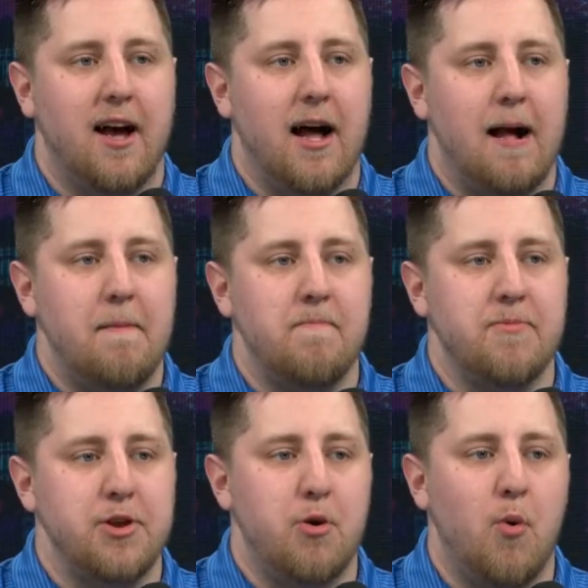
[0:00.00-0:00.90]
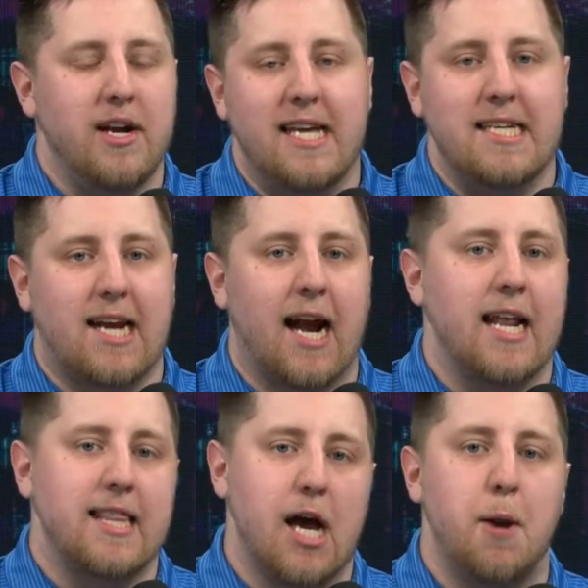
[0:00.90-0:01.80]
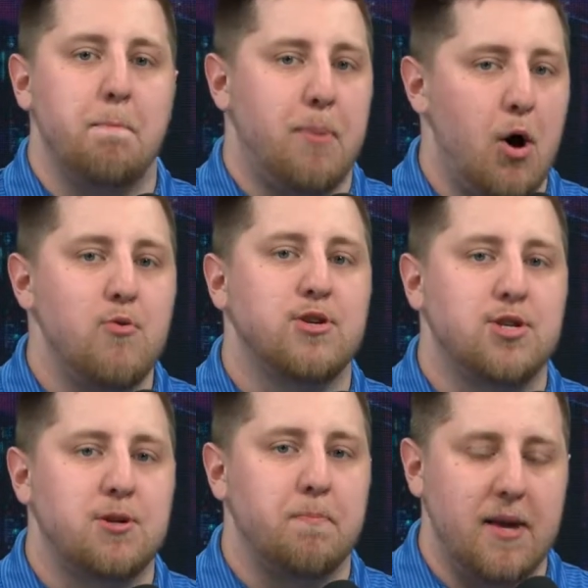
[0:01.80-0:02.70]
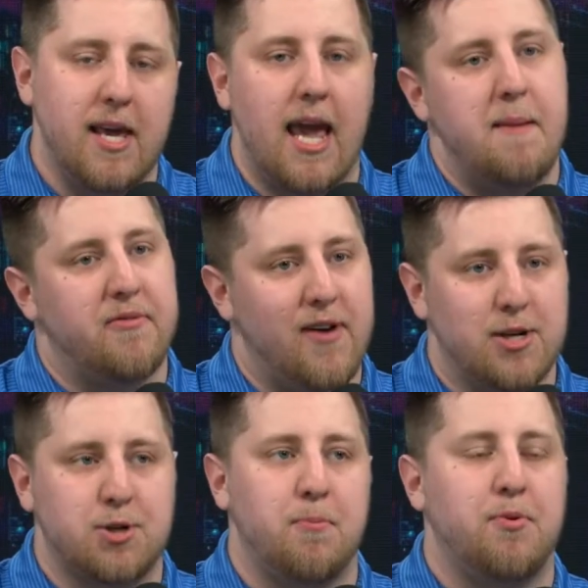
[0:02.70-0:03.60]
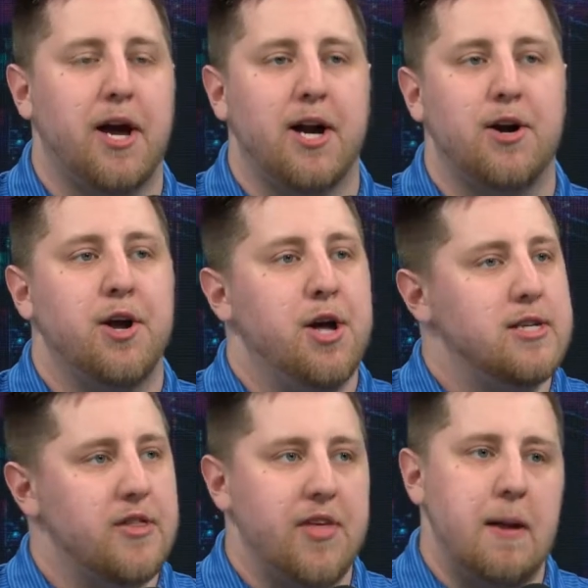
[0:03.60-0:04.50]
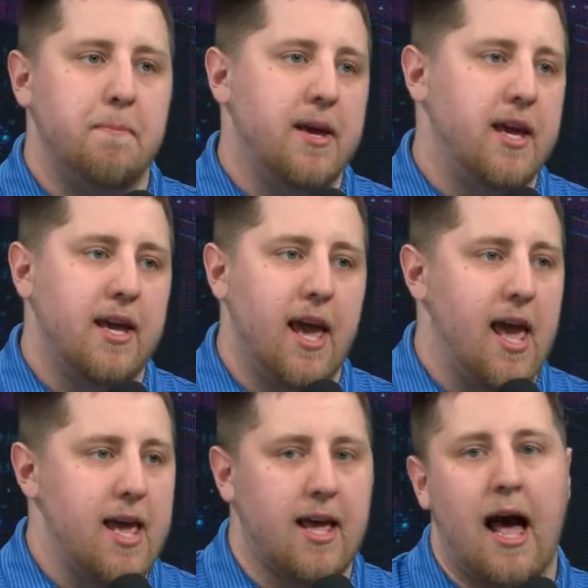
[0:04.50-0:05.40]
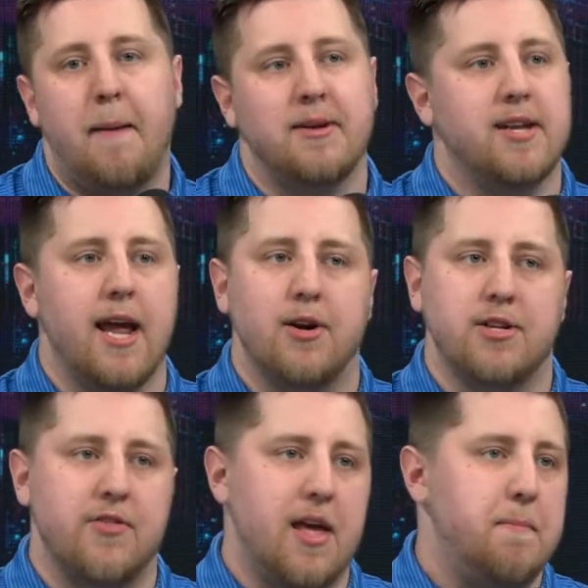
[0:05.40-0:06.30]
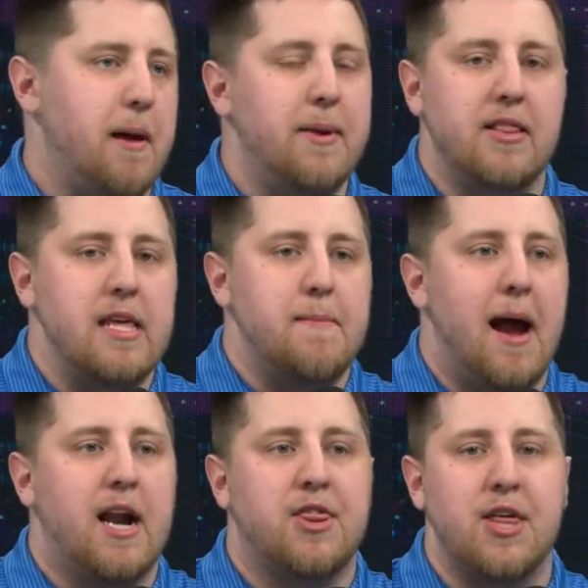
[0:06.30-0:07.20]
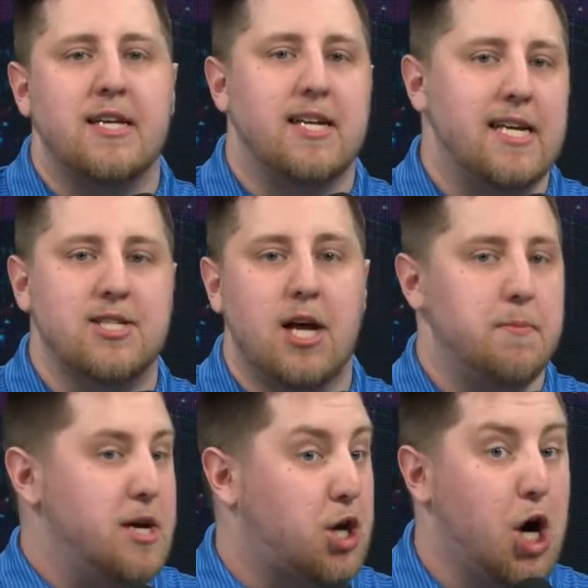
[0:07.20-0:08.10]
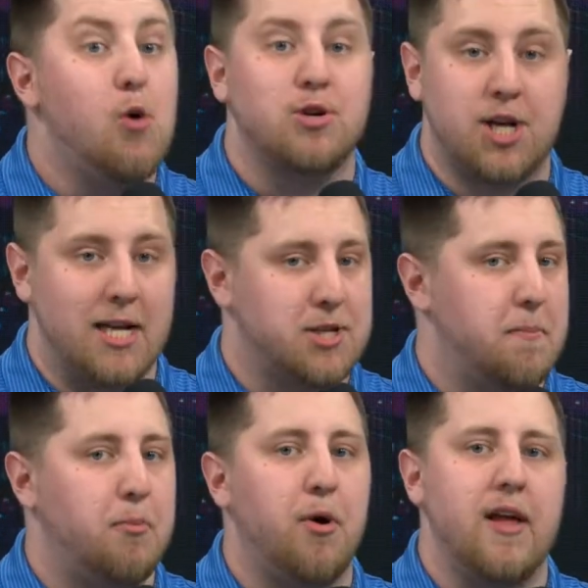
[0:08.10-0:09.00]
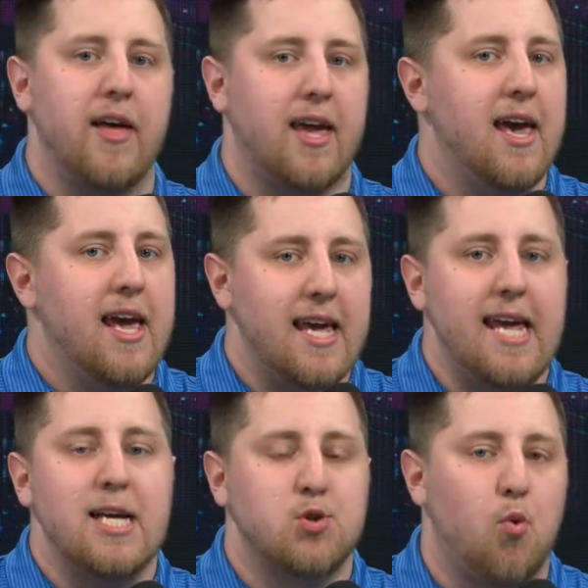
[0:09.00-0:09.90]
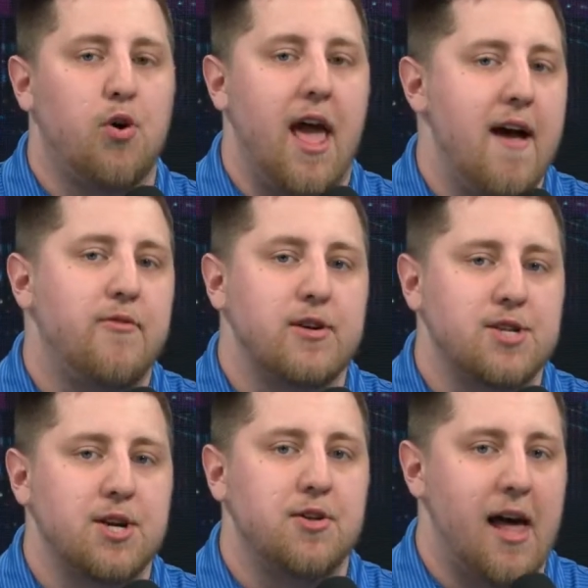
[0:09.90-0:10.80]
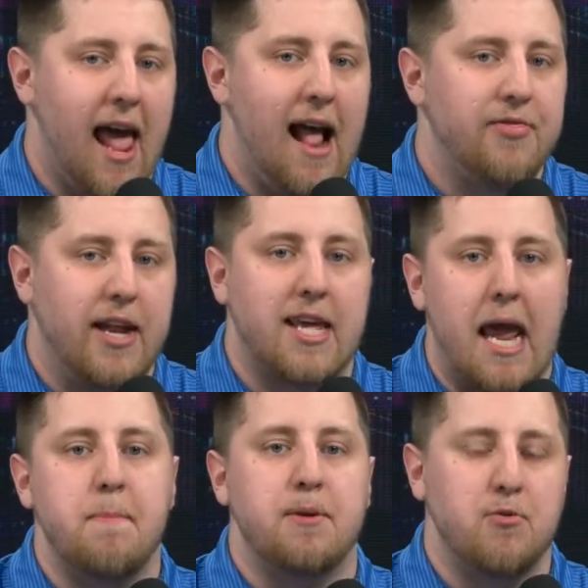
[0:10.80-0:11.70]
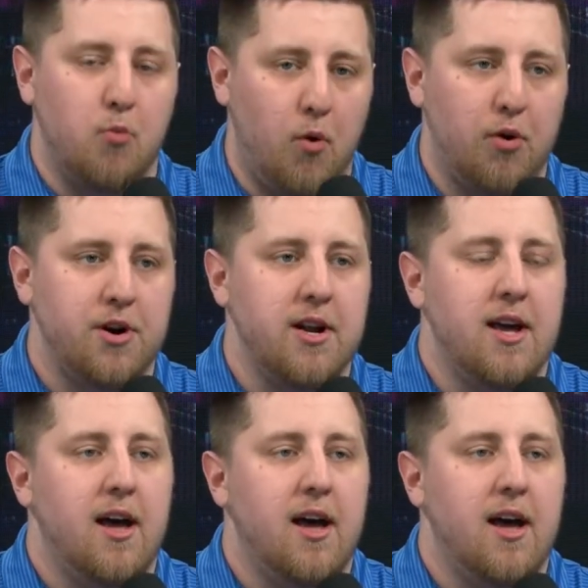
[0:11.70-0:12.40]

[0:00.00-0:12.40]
what he's kind of done post being a professional player to then being a commentator to then, the amount of things that he's done to be a coach at some point. Like, he has worn every single hat that can be worn,